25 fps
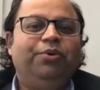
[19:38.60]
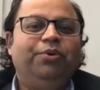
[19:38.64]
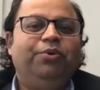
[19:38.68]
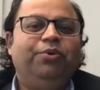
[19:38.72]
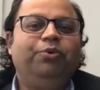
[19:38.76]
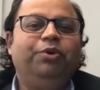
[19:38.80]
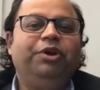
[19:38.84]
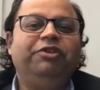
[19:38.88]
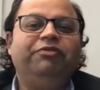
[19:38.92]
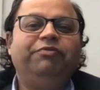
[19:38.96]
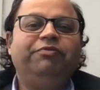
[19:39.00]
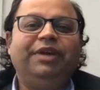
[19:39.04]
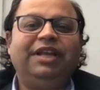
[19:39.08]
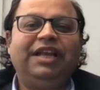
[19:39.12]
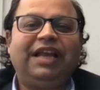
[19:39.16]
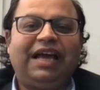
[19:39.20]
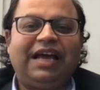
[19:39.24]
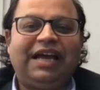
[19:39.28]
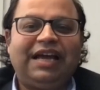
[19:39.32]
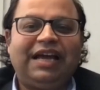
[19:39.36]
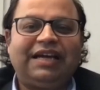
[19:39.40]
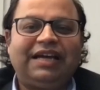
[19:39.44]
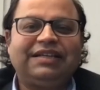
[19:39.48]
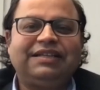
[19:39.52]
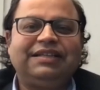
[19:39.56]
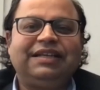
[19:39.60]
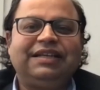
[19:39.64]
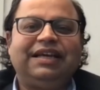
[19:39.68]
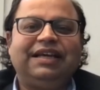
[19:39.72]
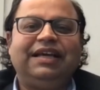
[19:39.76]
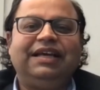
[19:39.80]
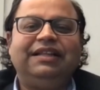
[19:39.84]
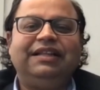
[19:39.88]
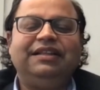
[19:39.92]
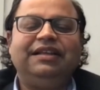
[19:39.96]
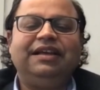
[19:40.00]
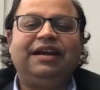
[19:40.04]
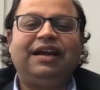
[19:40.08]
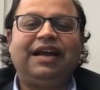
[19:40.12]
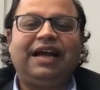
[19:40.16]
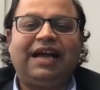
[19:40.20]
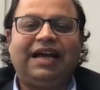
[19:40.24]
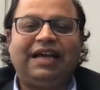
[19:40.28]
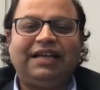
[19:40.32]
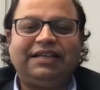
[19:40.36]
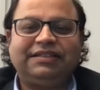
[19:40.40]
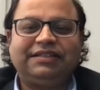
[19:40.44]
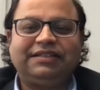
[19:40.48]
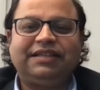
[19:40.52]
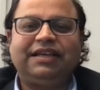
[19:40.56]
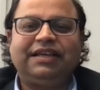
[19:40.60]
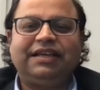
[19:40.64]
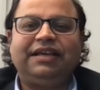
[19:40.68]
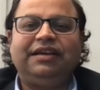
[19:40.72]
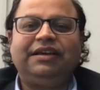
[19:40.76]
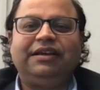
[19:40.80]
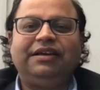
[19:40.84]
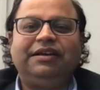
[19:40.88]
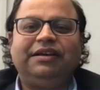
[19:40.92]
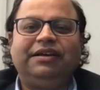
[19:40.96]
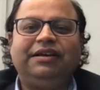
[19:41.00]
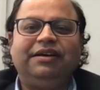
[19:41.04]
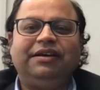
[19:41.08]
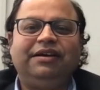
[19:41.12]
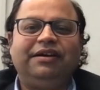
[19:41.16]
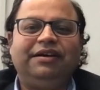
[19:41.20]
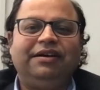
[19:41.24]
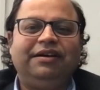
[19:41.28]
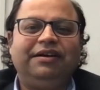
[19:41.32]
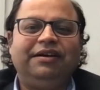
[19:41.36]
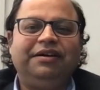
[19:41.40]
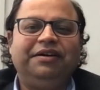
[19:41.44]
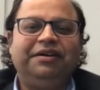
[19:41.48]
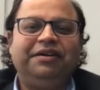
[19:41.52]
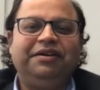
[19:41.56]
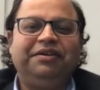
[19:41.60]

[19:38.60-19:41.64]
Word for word: We've been hacked and they're asking. Uh,